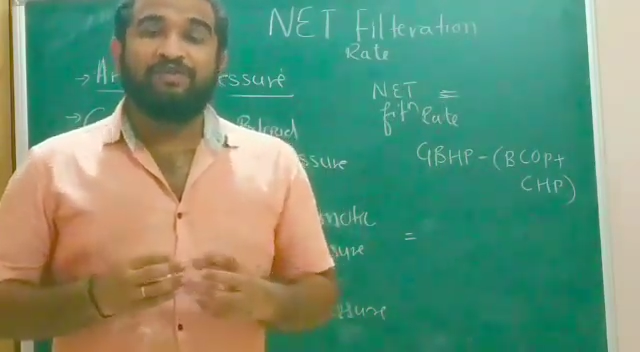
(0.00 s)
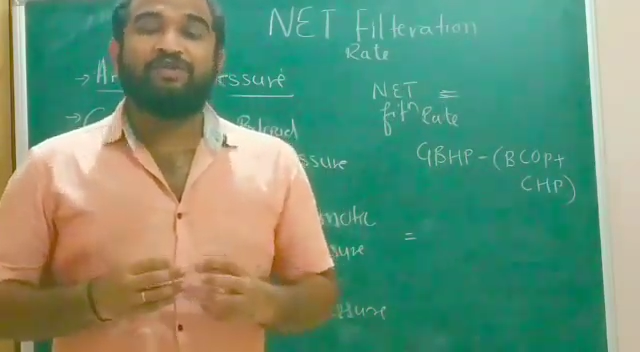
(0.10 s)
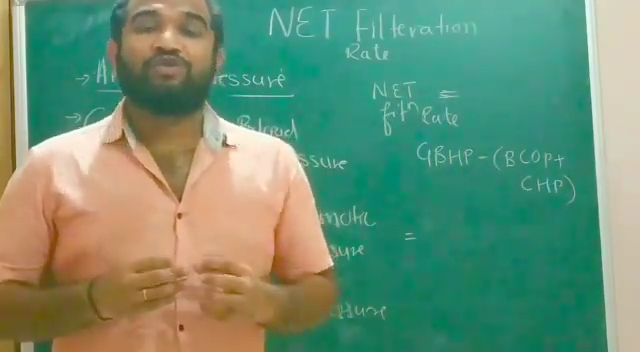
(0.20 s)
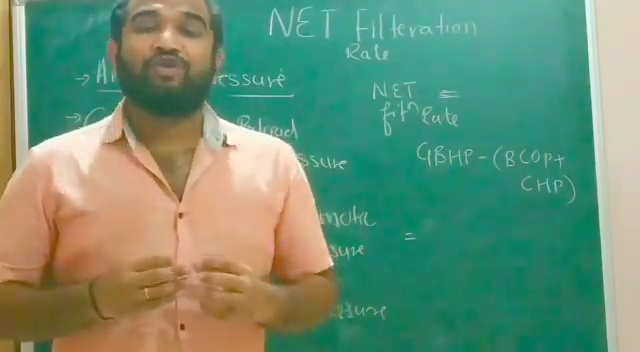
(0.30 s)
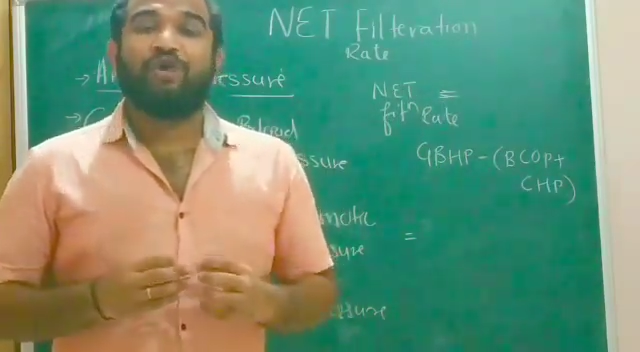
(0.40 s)

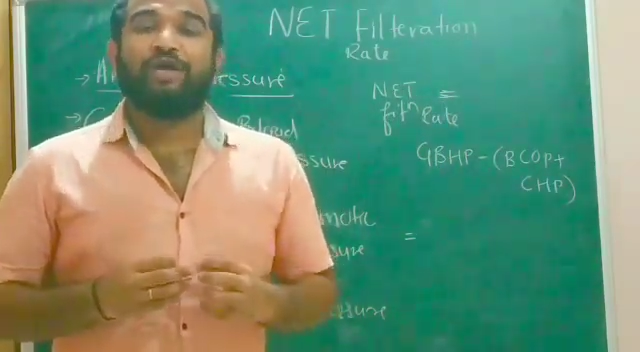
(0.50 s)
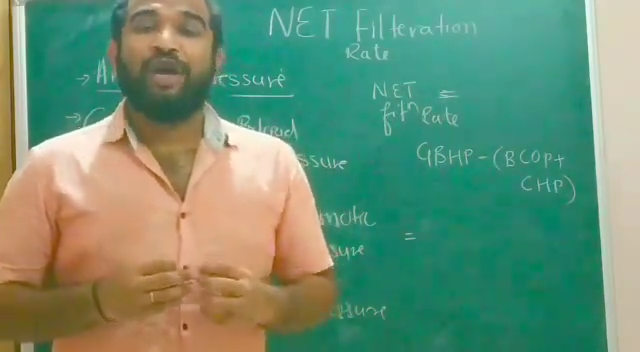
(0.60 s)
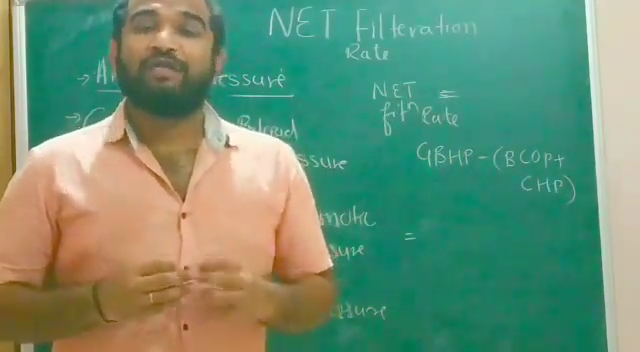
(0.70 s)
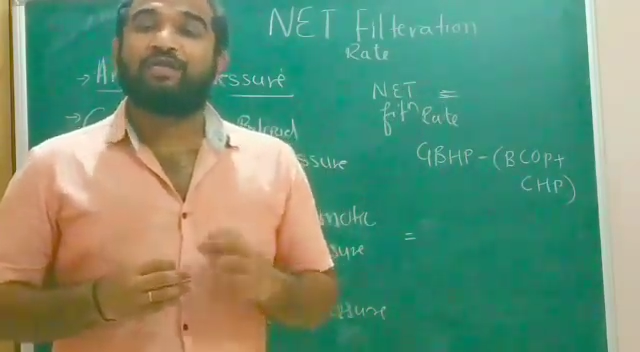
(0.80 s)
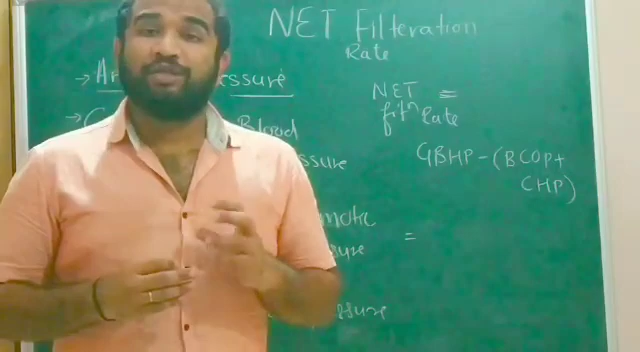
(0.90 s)
which is called
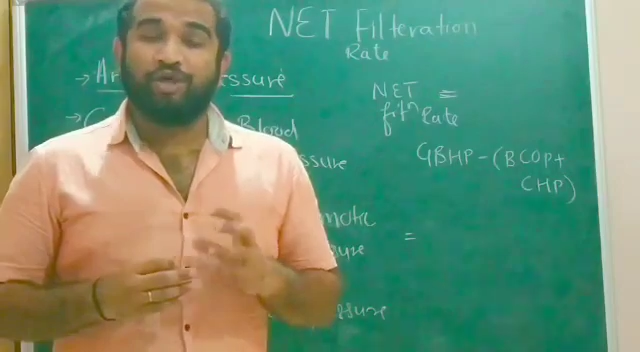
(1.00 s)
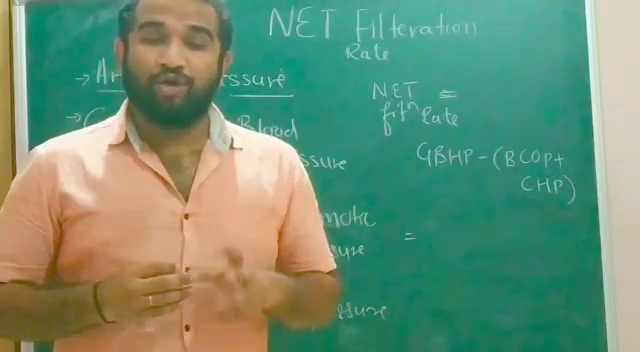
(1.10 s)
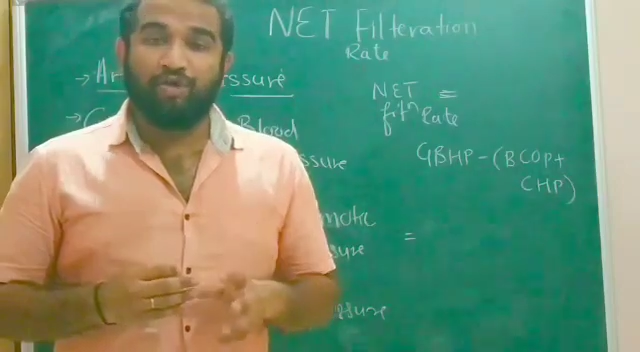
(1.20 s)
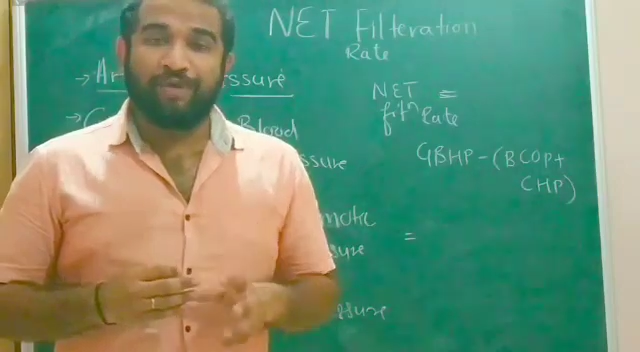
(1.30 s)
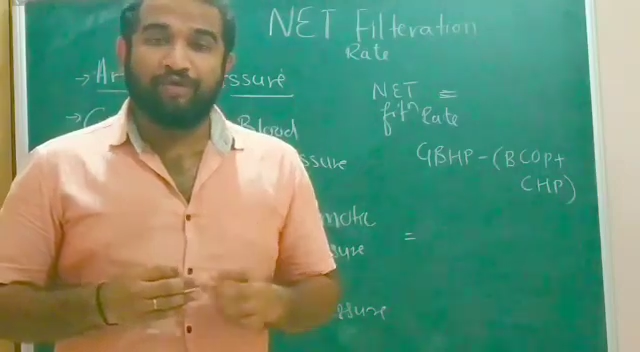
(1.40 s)
as the
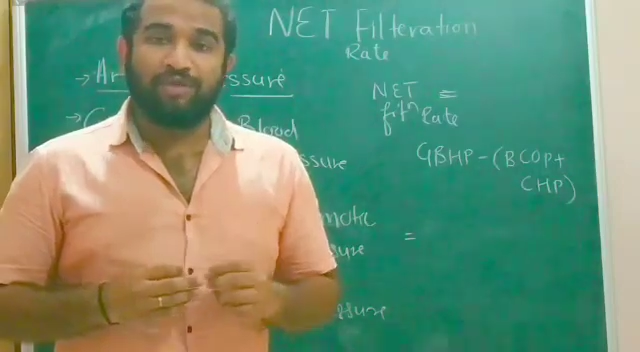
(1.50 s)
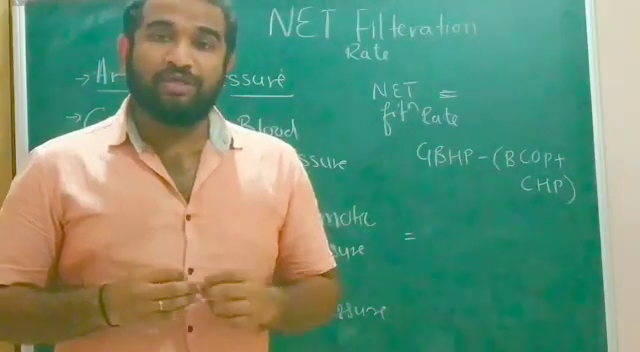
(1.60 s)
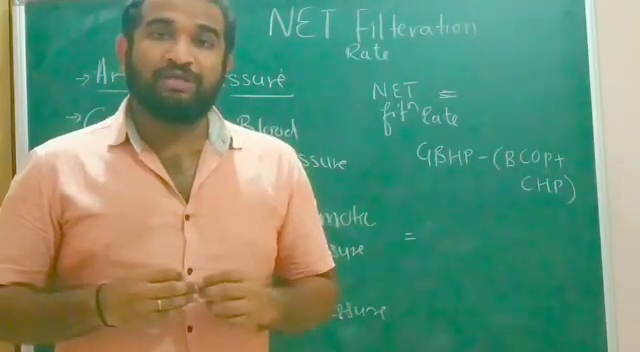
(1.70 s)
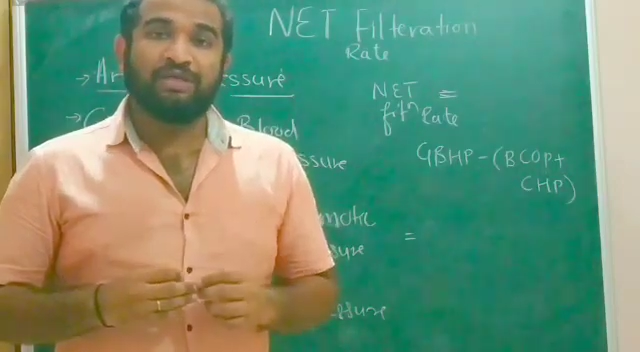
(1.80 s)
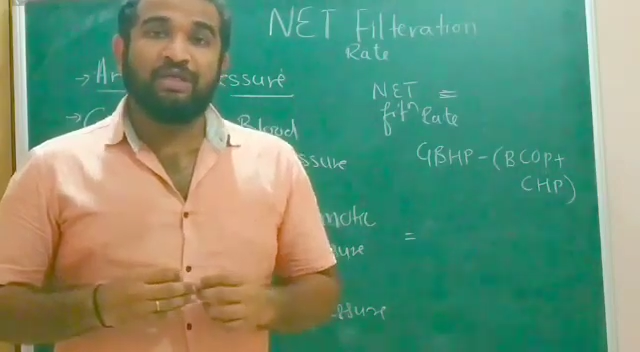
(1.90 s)

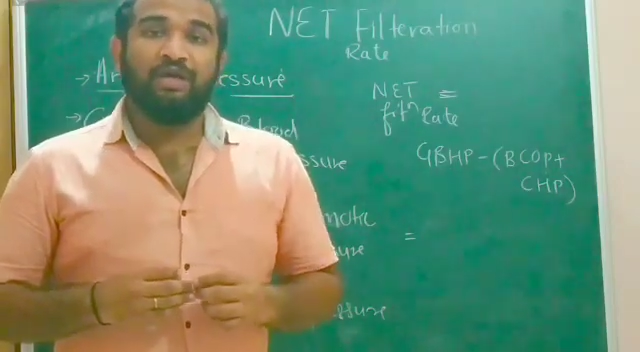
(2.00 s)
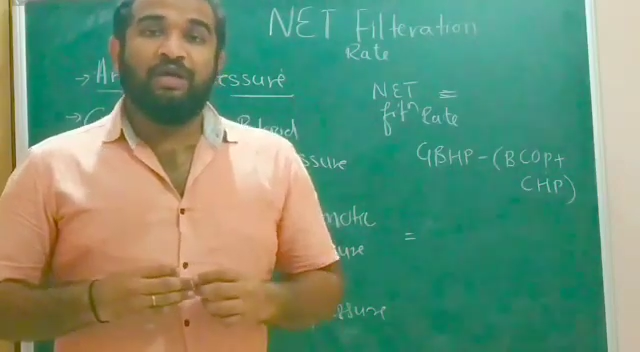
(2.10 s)
glomerulus.